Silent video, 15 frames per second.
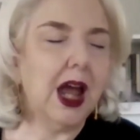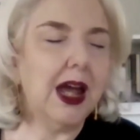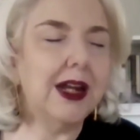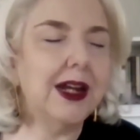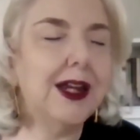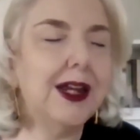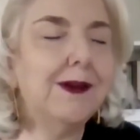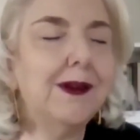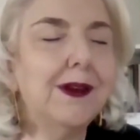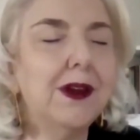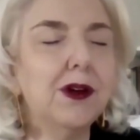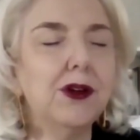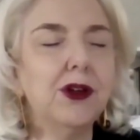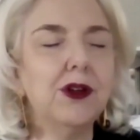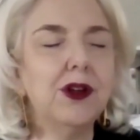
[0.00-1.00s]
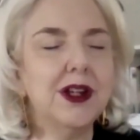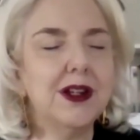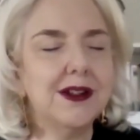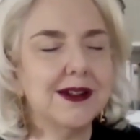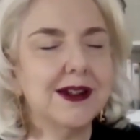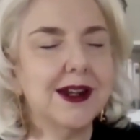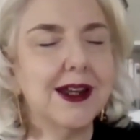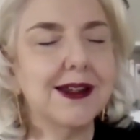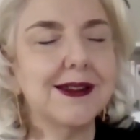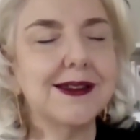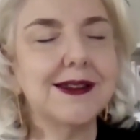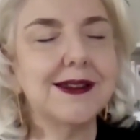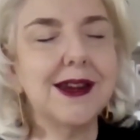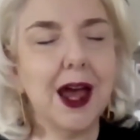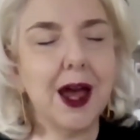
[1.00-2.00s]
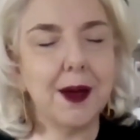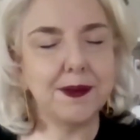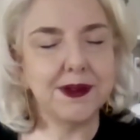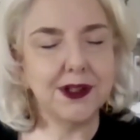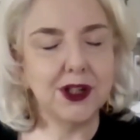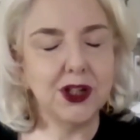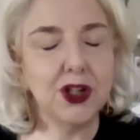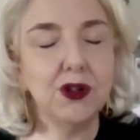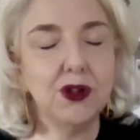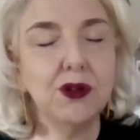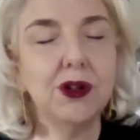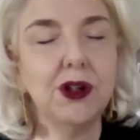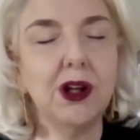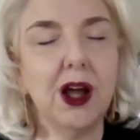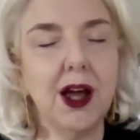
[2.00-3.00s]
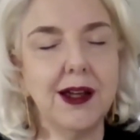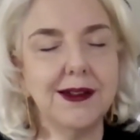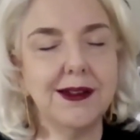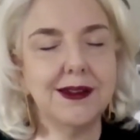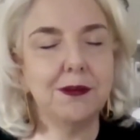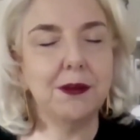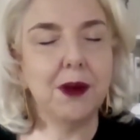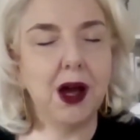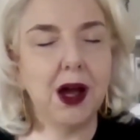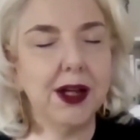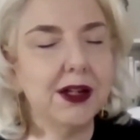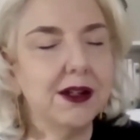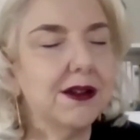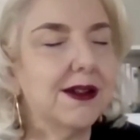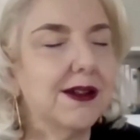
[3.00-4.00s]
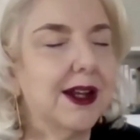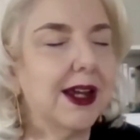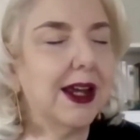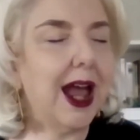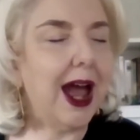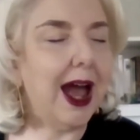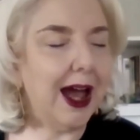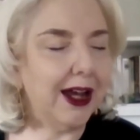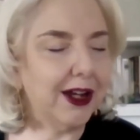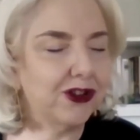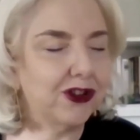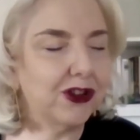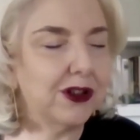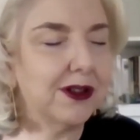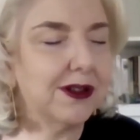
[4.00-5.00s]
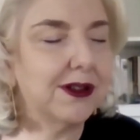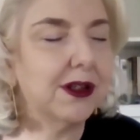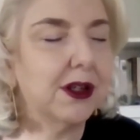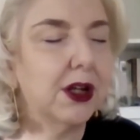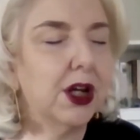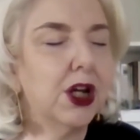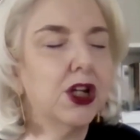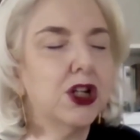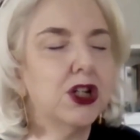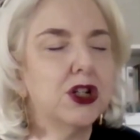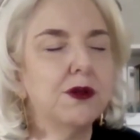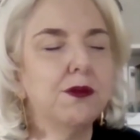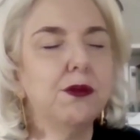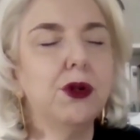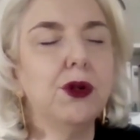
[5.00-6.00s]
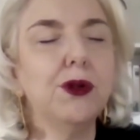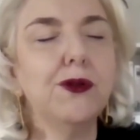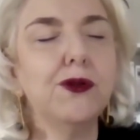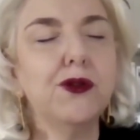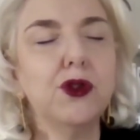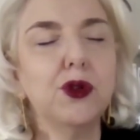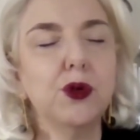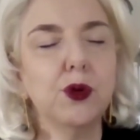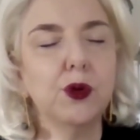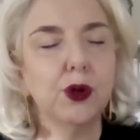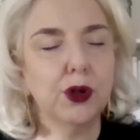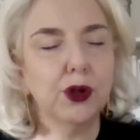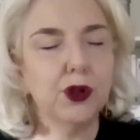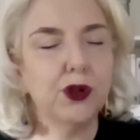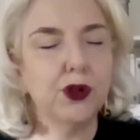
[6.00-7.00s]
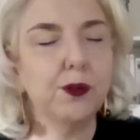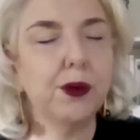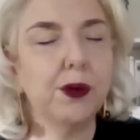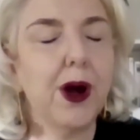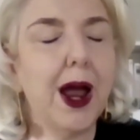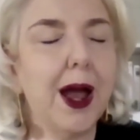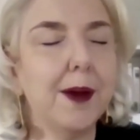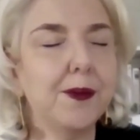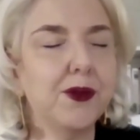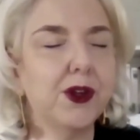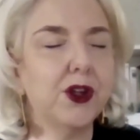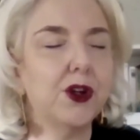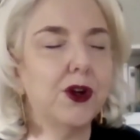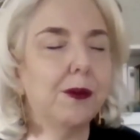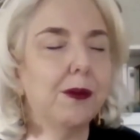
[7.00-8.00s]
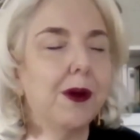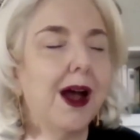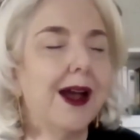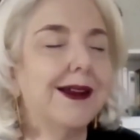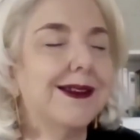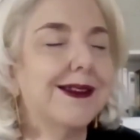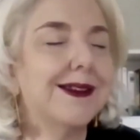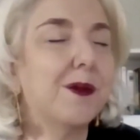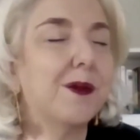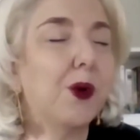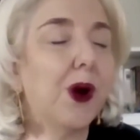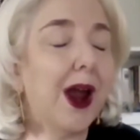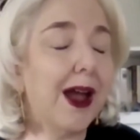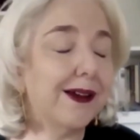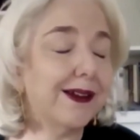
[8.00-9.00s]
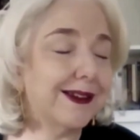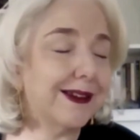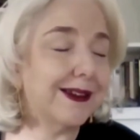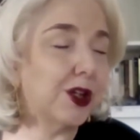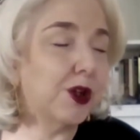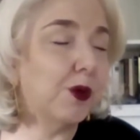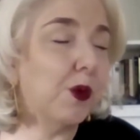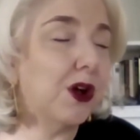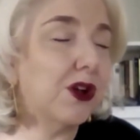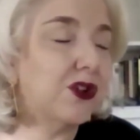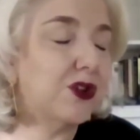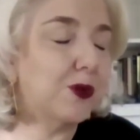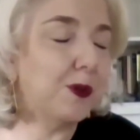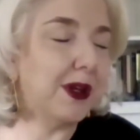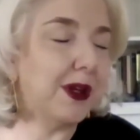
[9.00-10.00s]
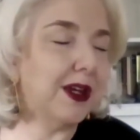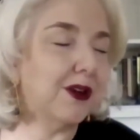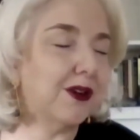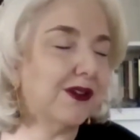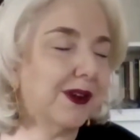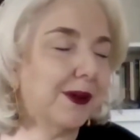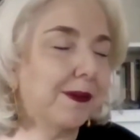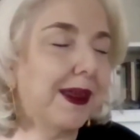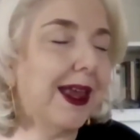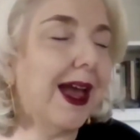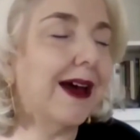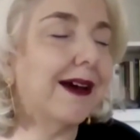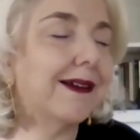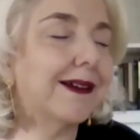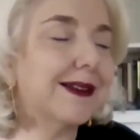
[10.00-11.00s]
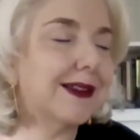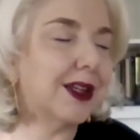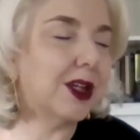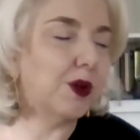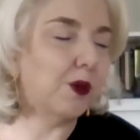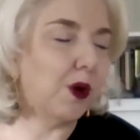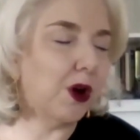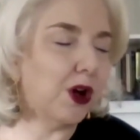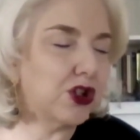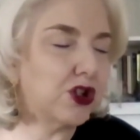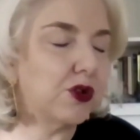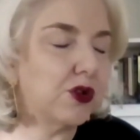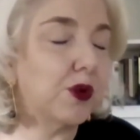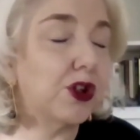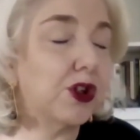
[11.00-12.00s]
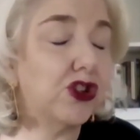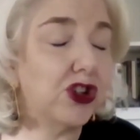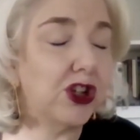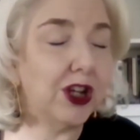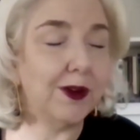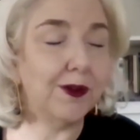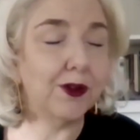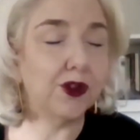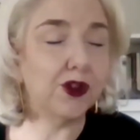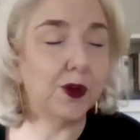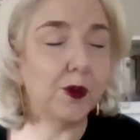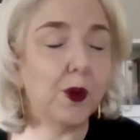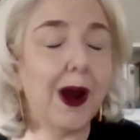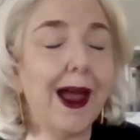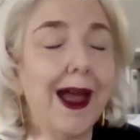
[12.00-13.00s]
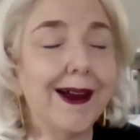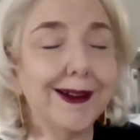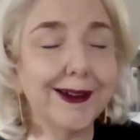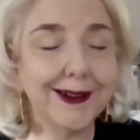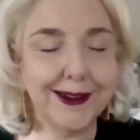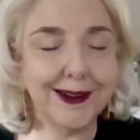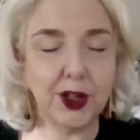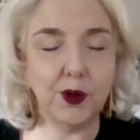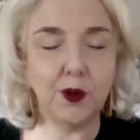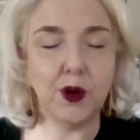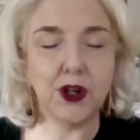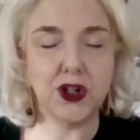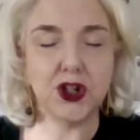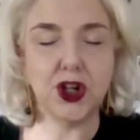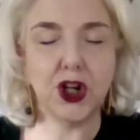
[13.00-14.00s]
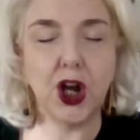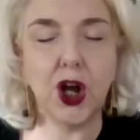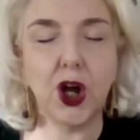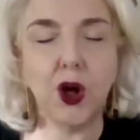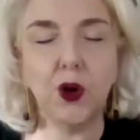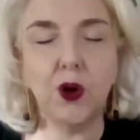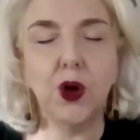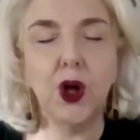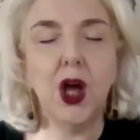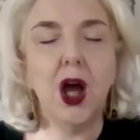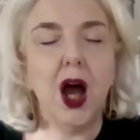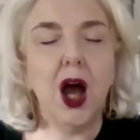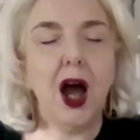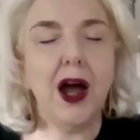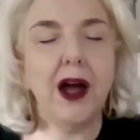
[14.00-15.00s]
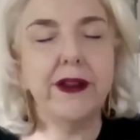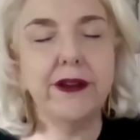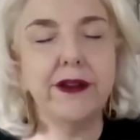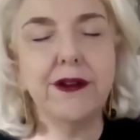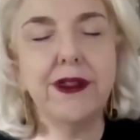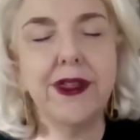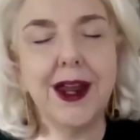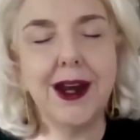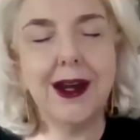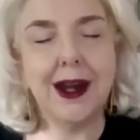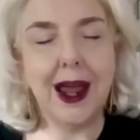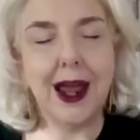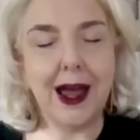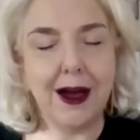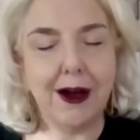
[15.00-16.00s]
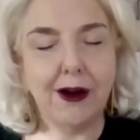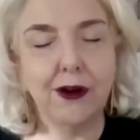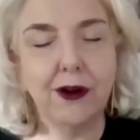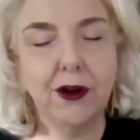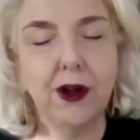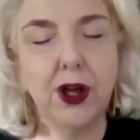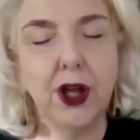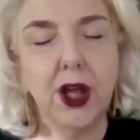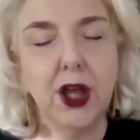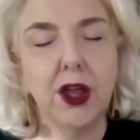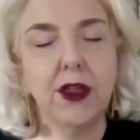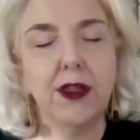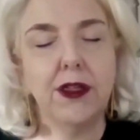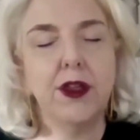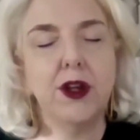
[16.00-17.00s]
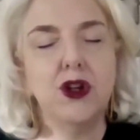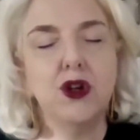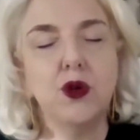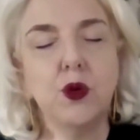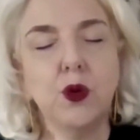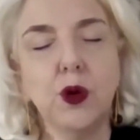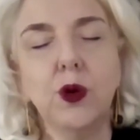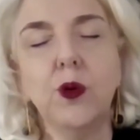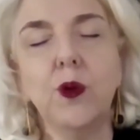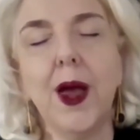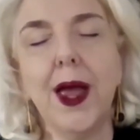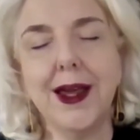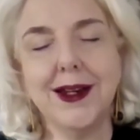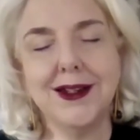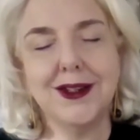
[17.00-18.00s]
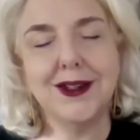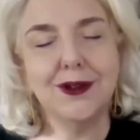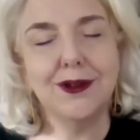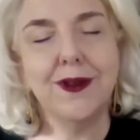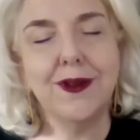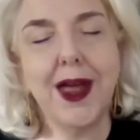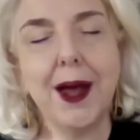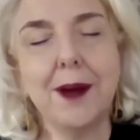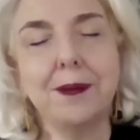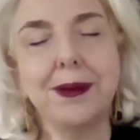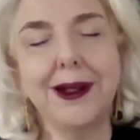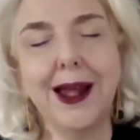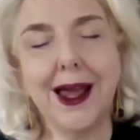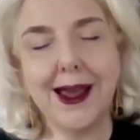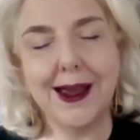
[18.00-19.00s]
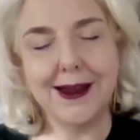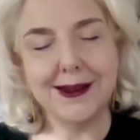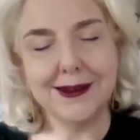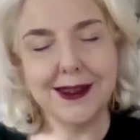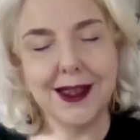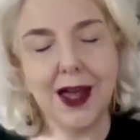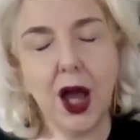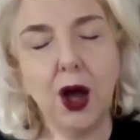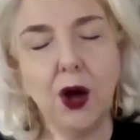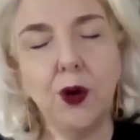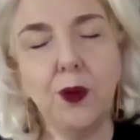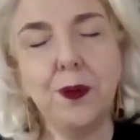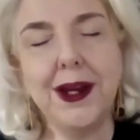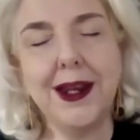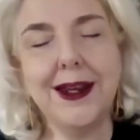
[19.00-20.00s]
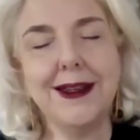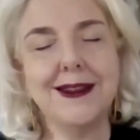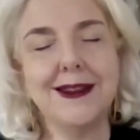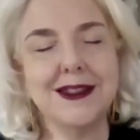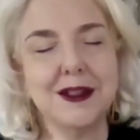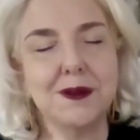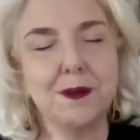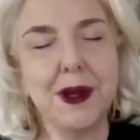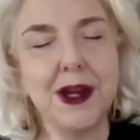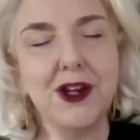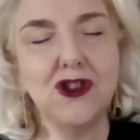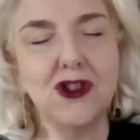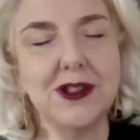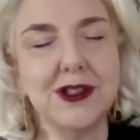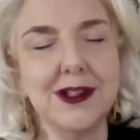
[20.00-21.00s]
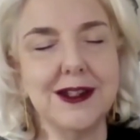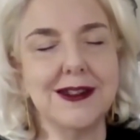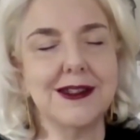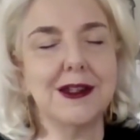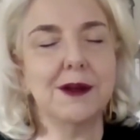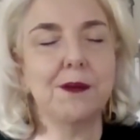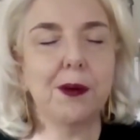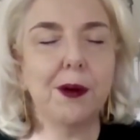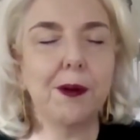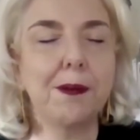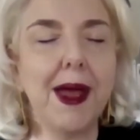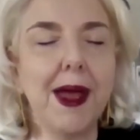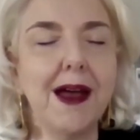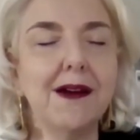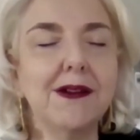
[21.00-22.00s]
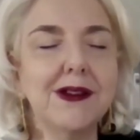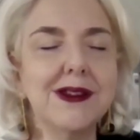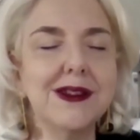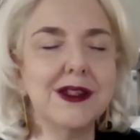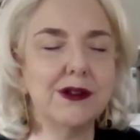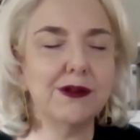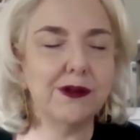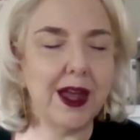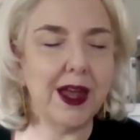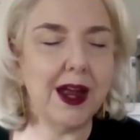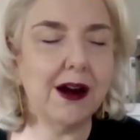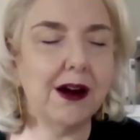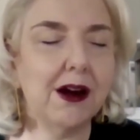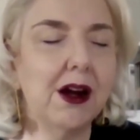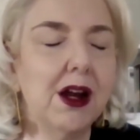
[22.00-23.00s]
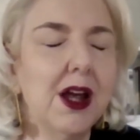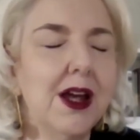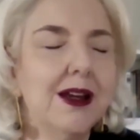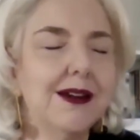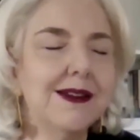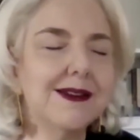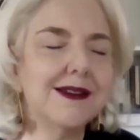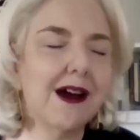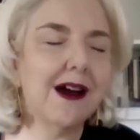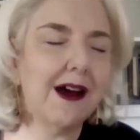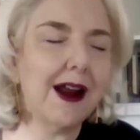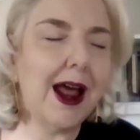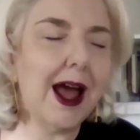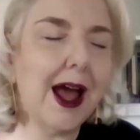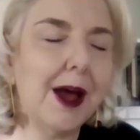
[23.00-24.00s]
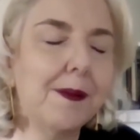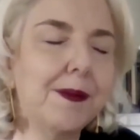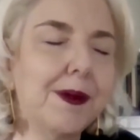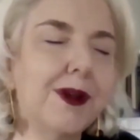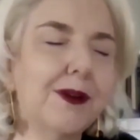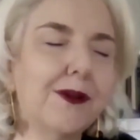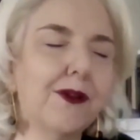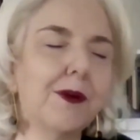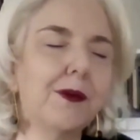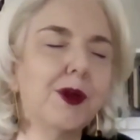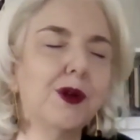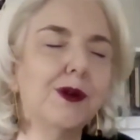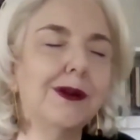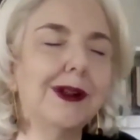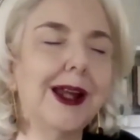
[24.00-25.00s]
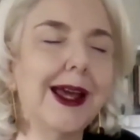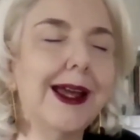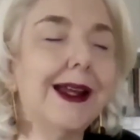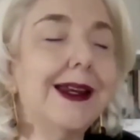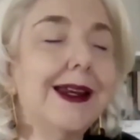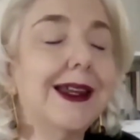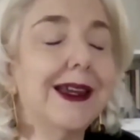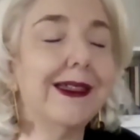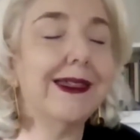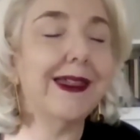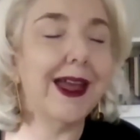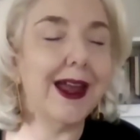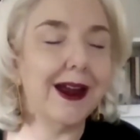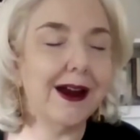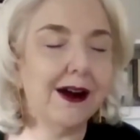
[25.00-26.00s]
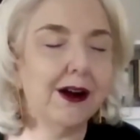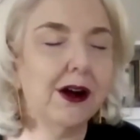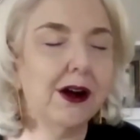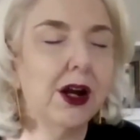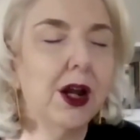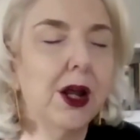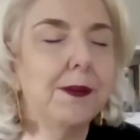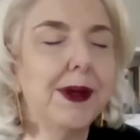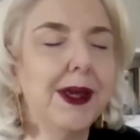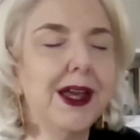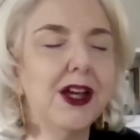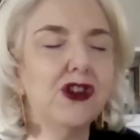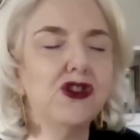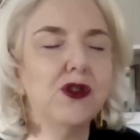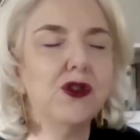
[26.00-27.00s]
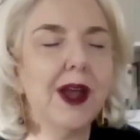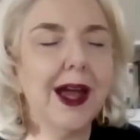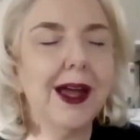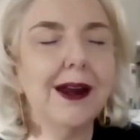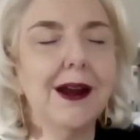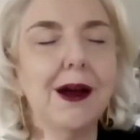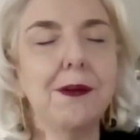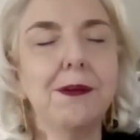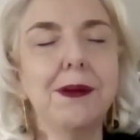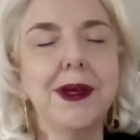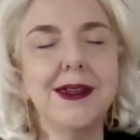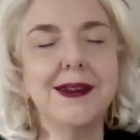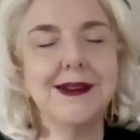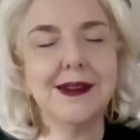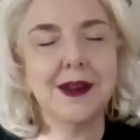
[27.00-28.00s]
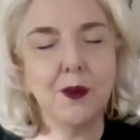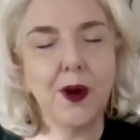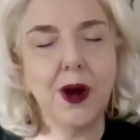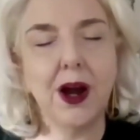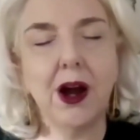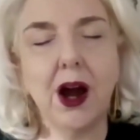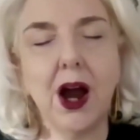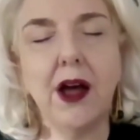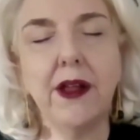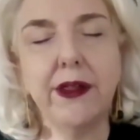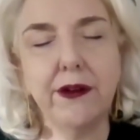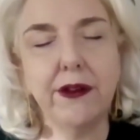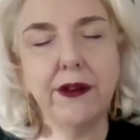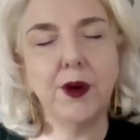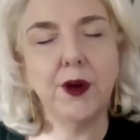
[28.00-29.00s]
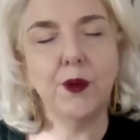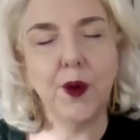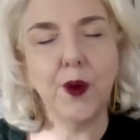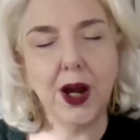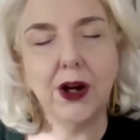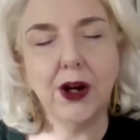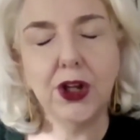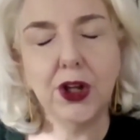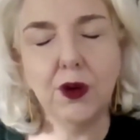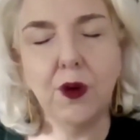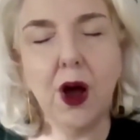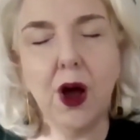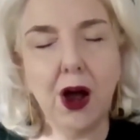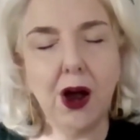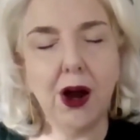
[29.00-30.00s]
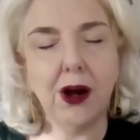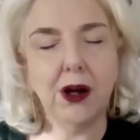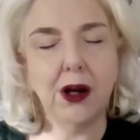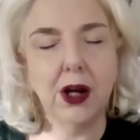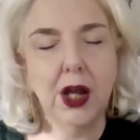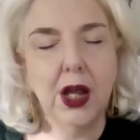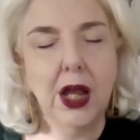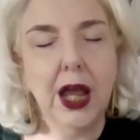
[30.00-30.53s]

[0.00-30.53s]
And even though you need to take steps and utilize the mind to take actions, to move toward perhaps in your mind somewhere else that you want to be, or something else that you want to achieve, or somewhere else that you want to go, other than now, the doorway to that place, the opening in the spaciousness that propels you there, does not happen from you landing there because you cannot be somewhere other than where you are.